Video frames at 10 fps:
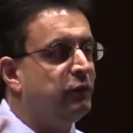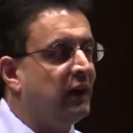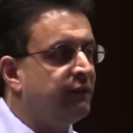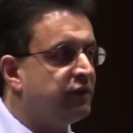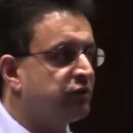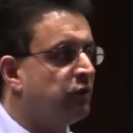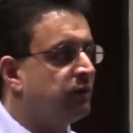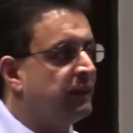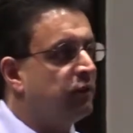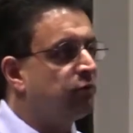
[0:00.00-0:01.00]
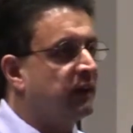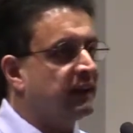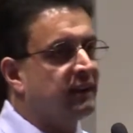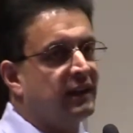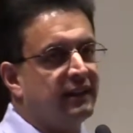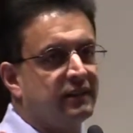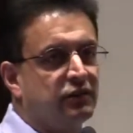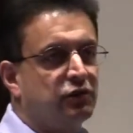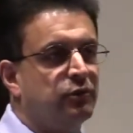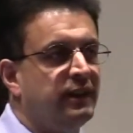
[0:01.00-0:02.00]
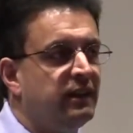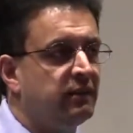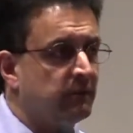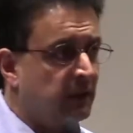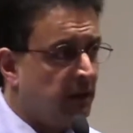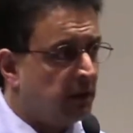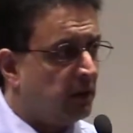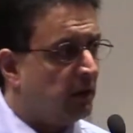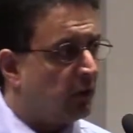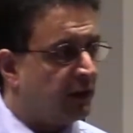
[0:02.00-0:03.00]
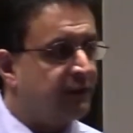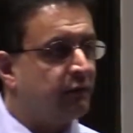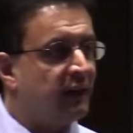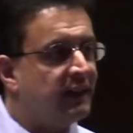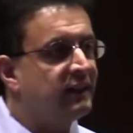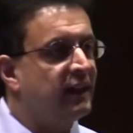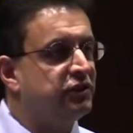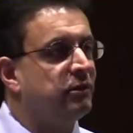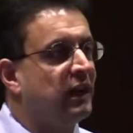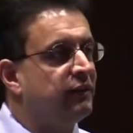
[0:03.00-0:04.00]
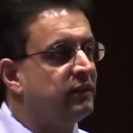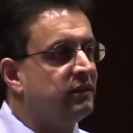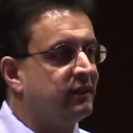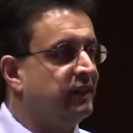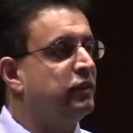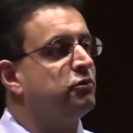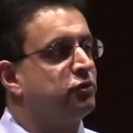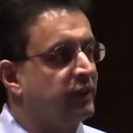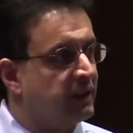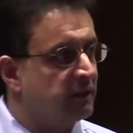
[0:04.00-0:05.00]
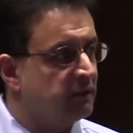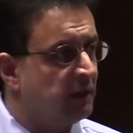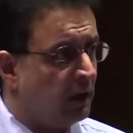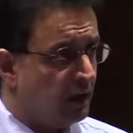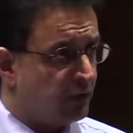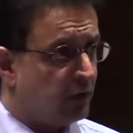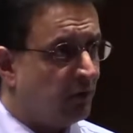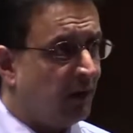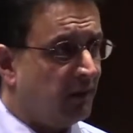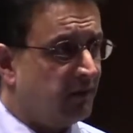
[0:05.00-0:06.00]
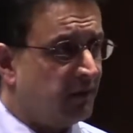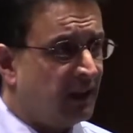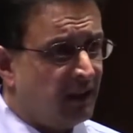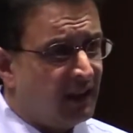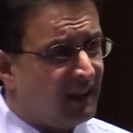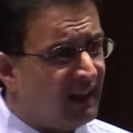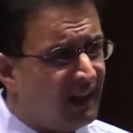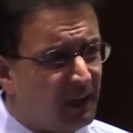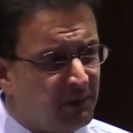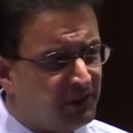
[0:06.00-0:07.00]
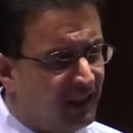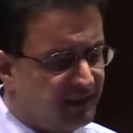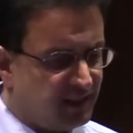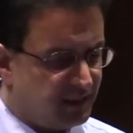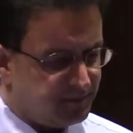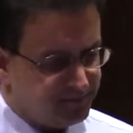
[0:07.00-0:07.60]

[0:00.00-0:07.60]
you have a stroke, they don't recognize it to treat it, or if they recognize you have it, they don't treat it. So kind of how do we change that?